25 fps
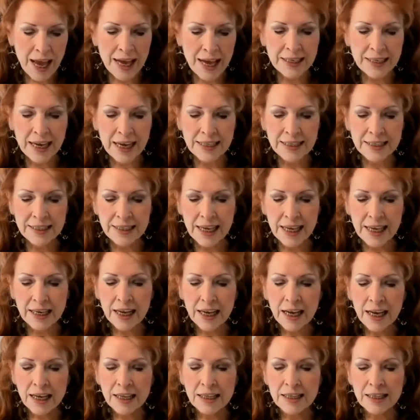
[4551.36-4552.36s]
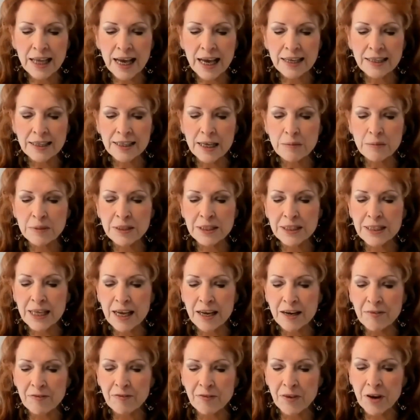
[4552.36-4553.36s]
And I said, Let them
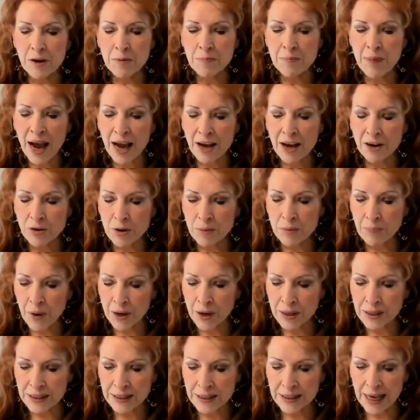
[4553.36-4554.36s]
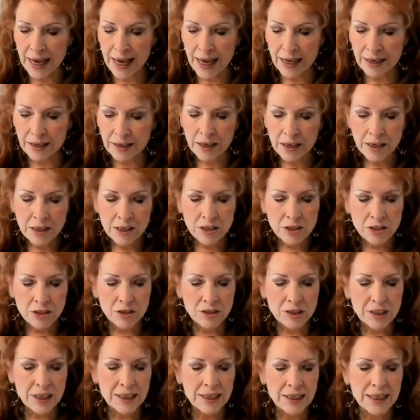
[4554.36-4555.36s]
set a fair mitre upon his head,
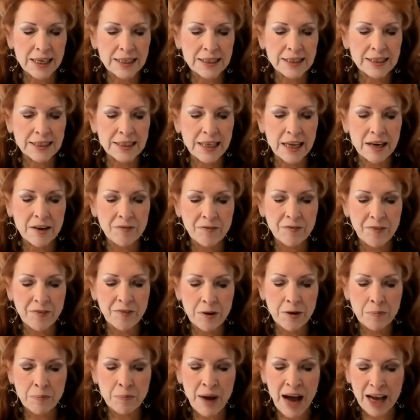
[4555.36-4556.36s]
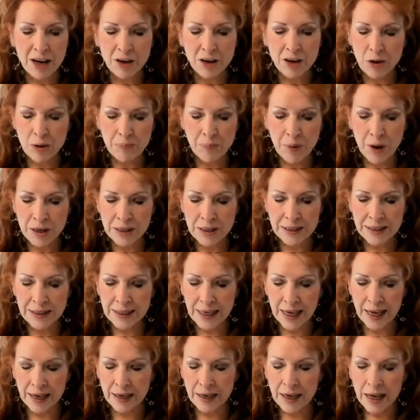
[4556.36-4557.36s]
so that they set a fair mitre upon
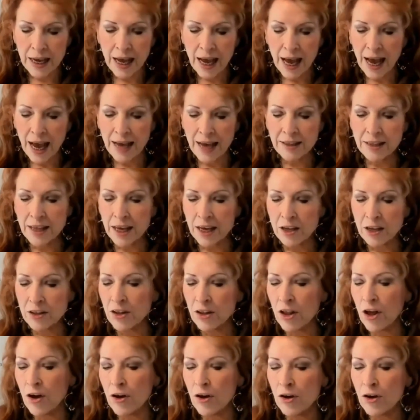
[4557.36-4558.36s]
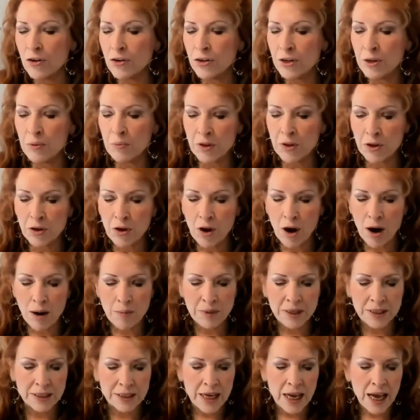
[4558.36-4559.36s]
his head. And they clothed him with
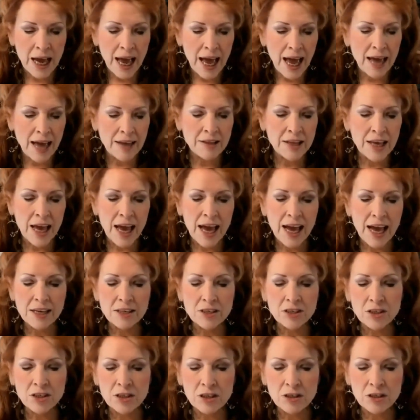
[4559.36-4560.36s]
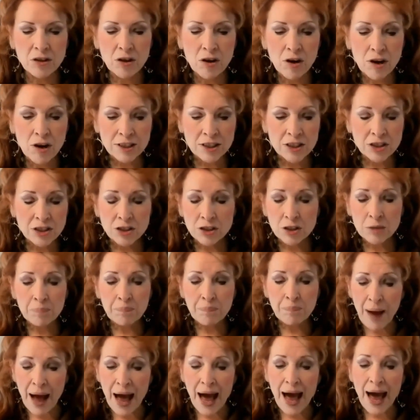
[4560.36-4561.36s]
garments. And the angel of the Lord
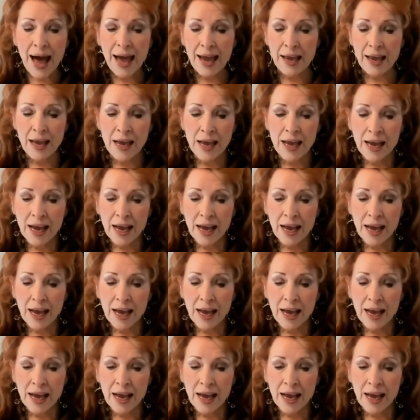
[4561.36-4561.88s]
stood by.